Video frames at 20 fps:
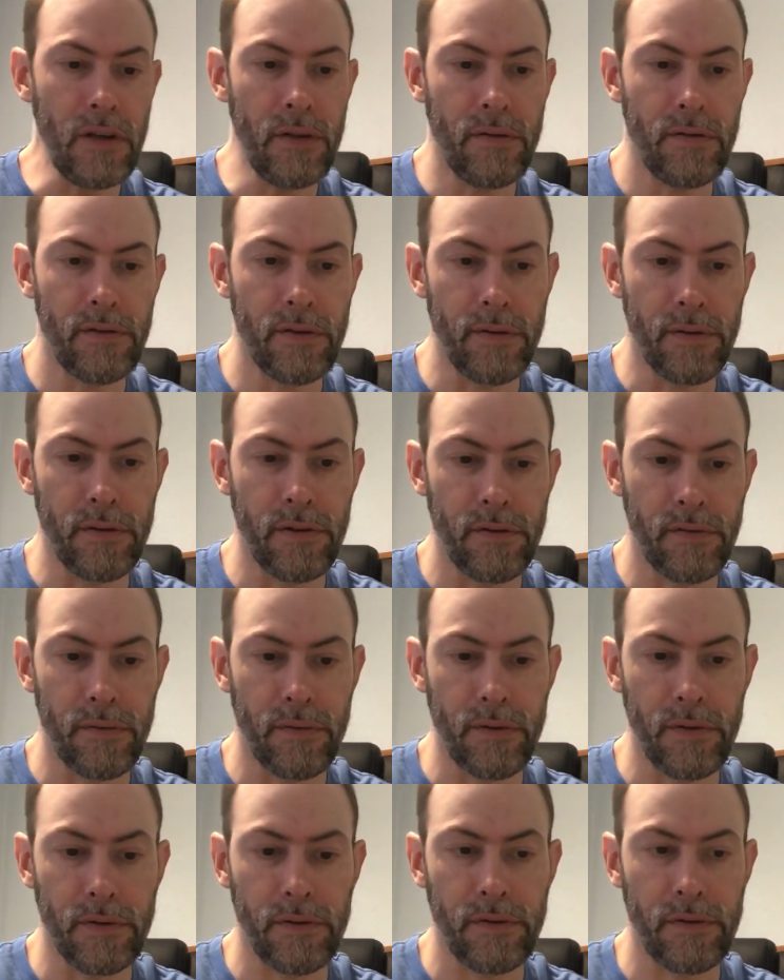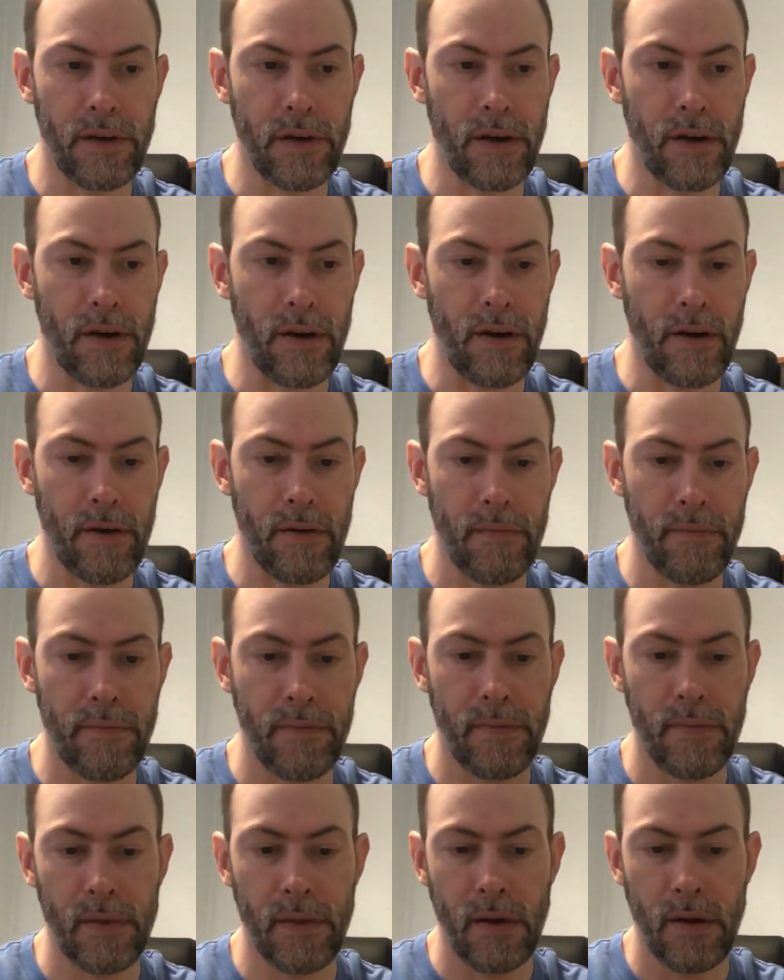Let's see what this one looks like here.
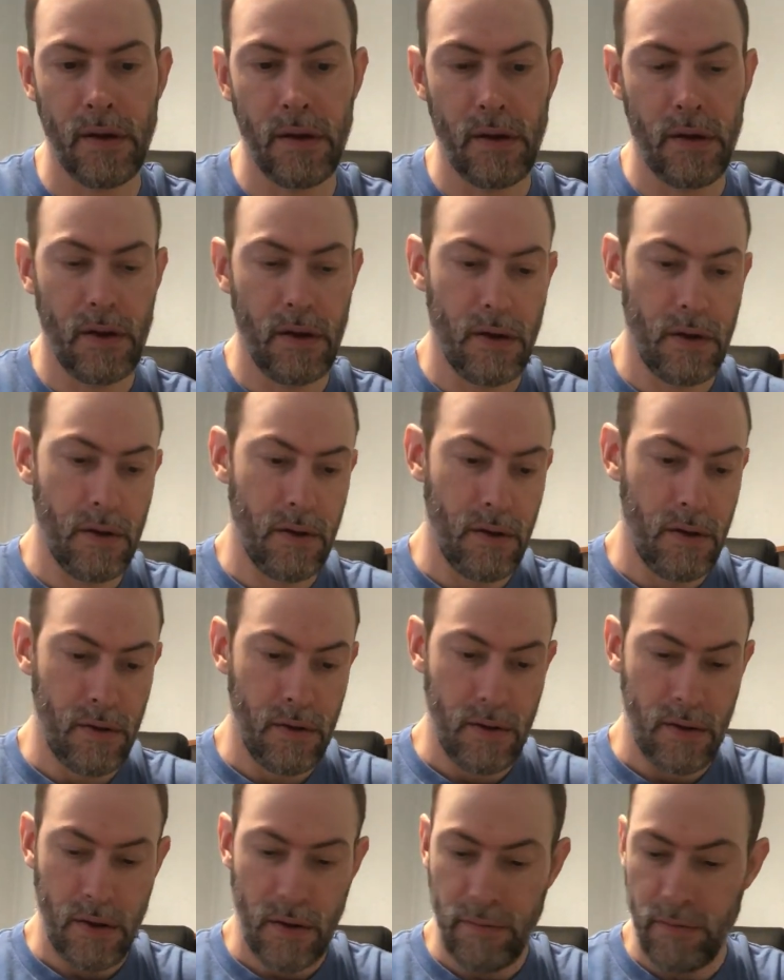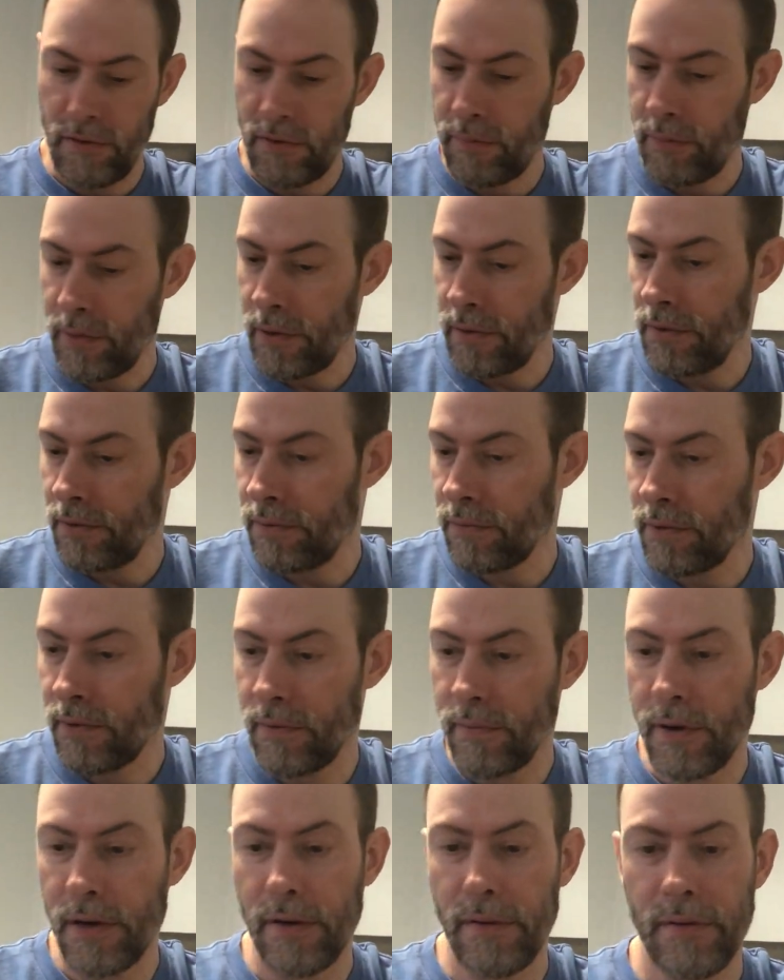Haven't spun this one in
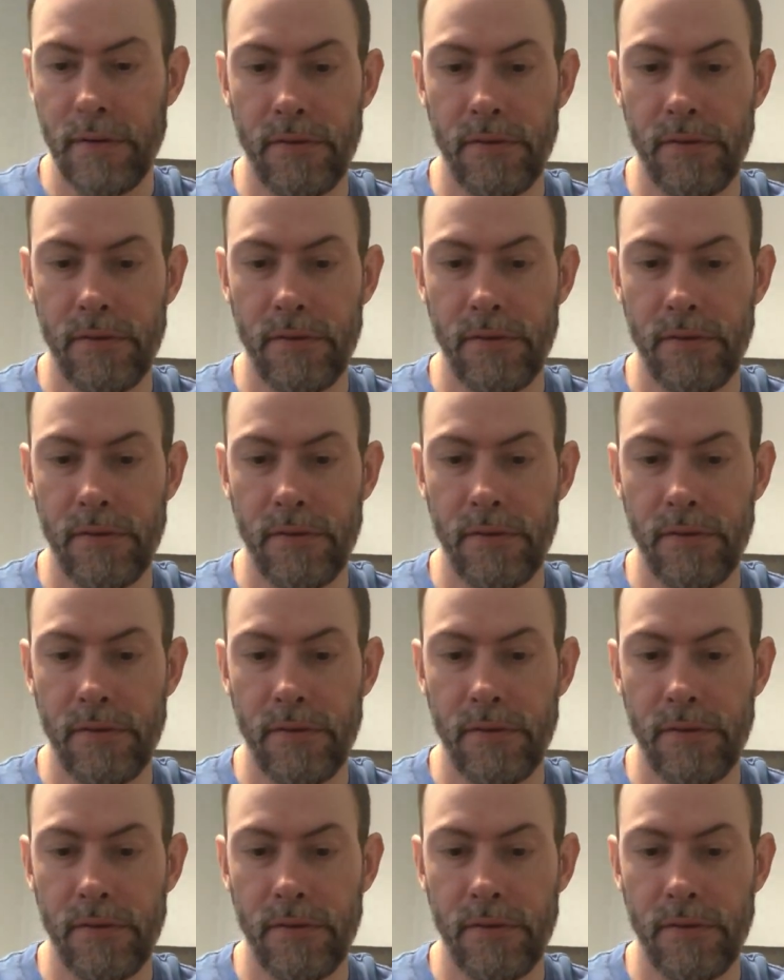a while.